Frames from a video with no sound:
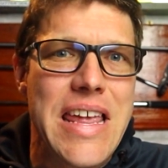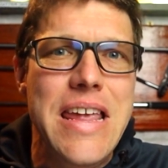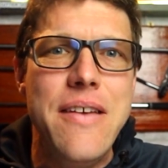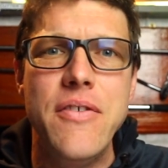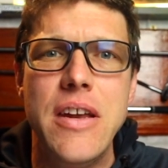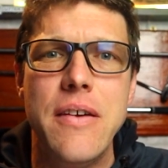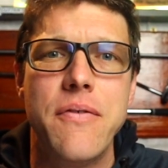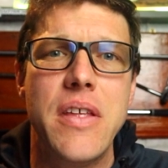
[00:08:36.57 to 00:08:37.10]

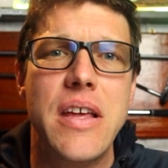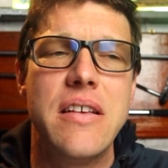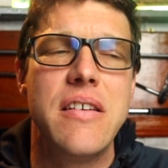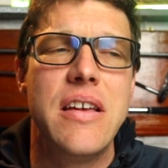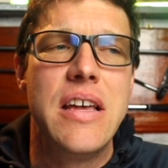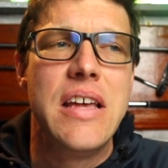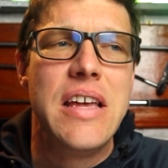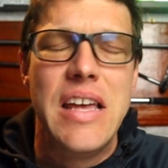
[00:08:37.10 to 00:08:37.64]
even if there
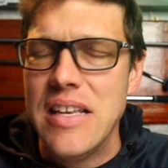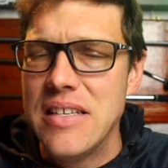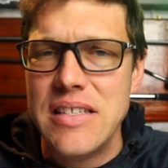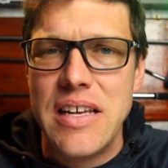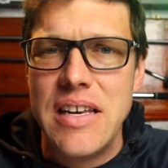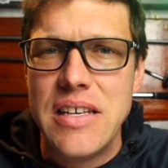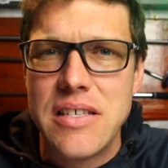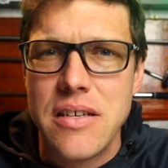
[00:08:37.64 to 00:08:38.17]
isn't
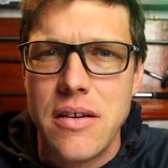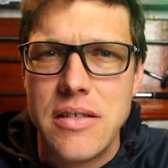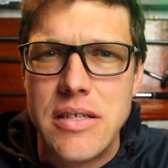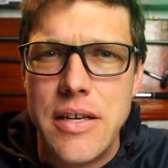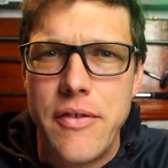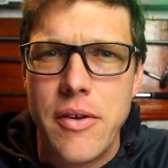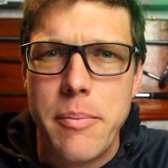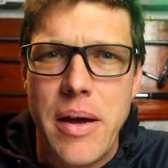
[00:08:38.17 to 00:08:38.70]
any
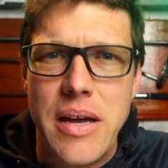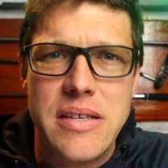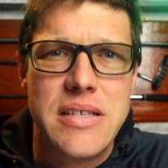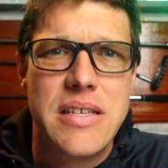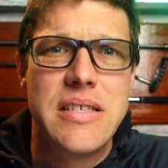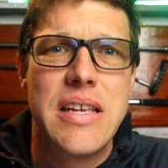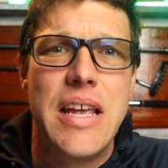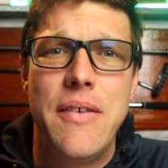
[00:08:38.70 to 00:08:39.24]
scientific
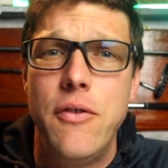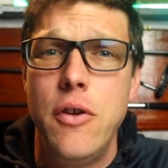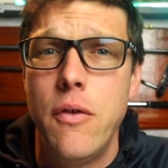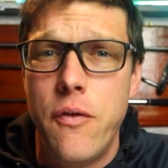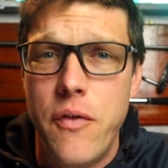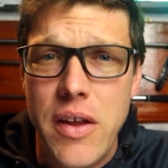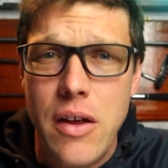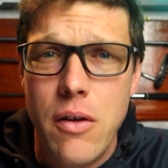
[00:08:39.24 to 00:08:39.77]
basis, if you
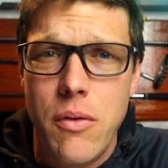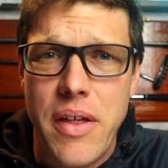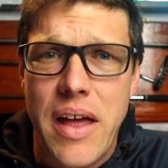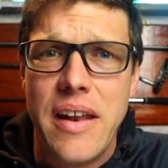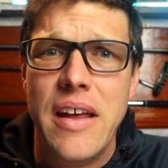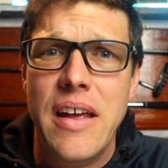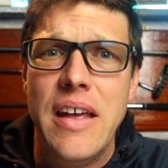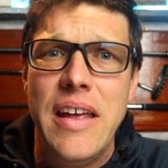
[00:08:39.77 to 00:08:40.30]
feel
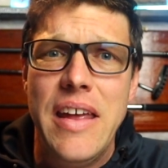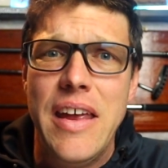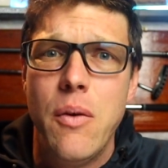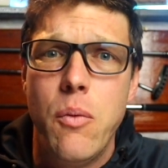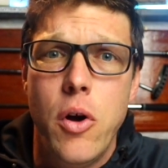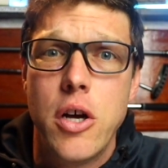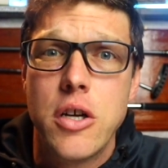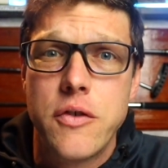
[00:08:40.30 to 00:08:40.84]
that it
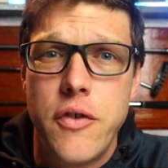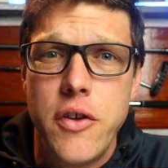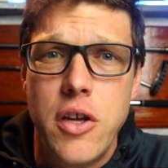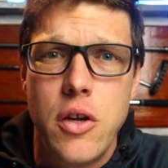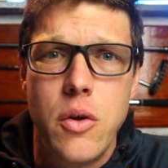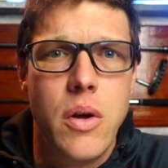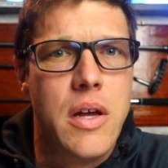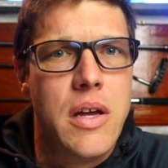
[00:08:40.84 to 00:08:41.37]
works for
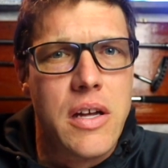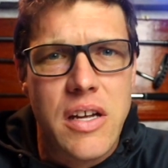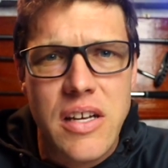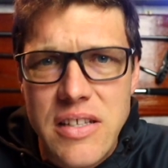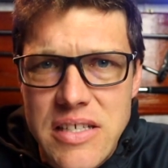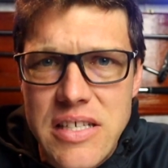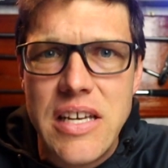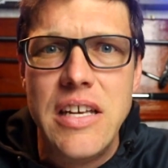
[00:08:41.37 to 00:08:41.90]
you,
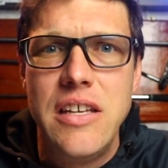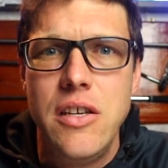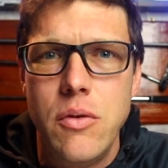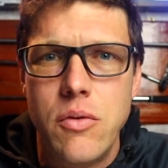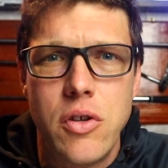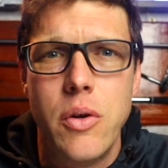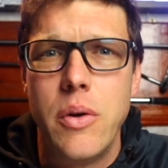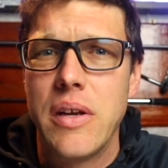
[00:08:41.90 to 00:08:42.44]

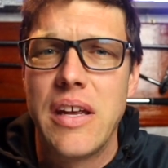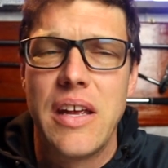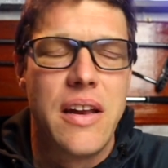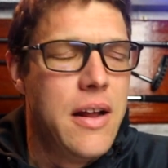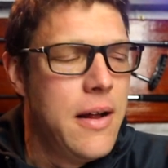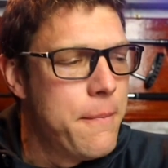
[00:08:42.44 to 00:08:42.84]
continue doing it.